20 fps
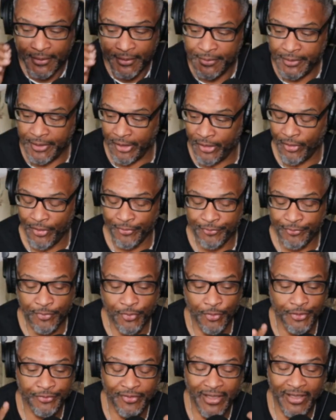you know, of
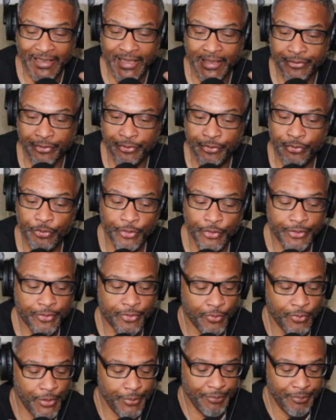course, I got the new
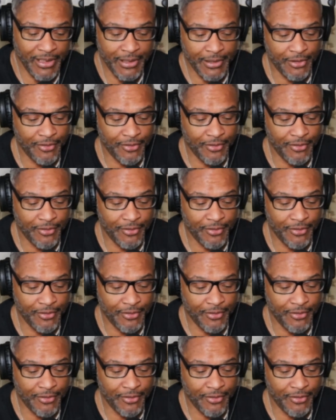equipment.